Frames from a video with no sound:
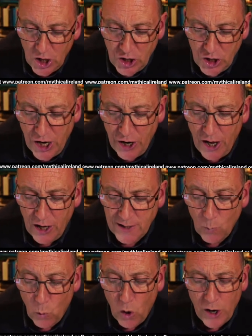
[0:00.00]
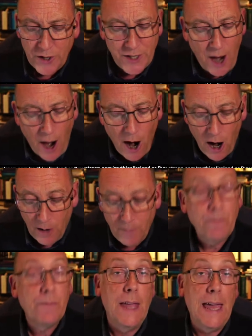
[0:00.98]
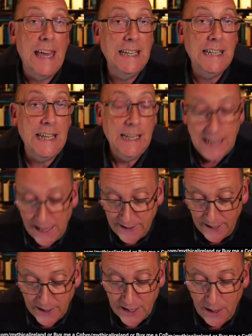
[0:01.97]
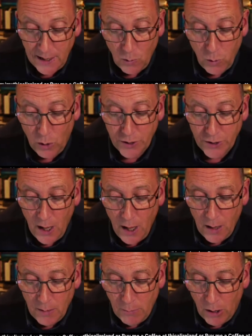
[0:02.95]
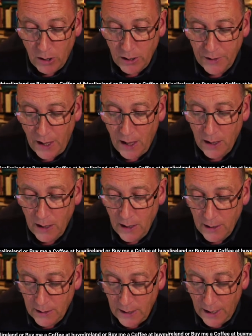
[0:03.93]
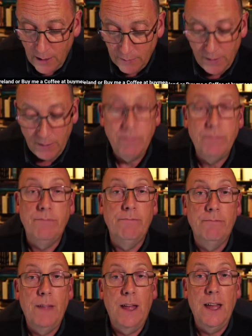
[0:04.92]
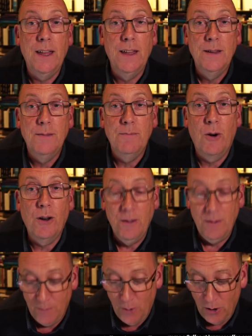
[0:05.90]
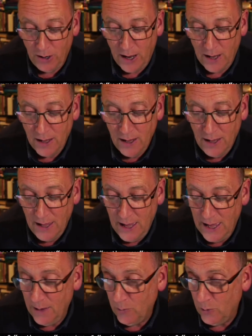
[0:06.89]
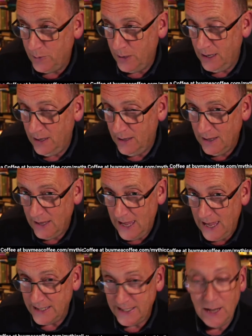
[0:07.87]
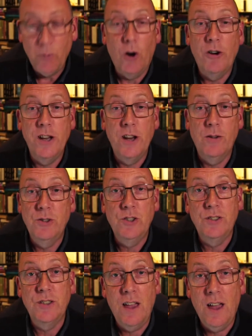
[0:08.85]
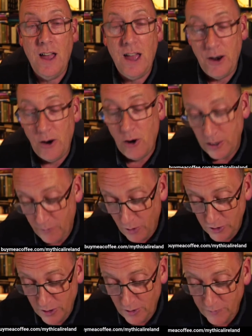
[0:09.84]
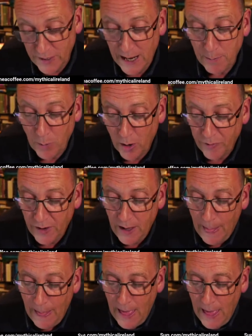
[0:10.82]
Tiernach's words are AD 1060, quote, Murchada, king of uh, Mur- Murcha uh, would be a uh, Sea Warrior, which is a, uh, an early version of the name Murphy.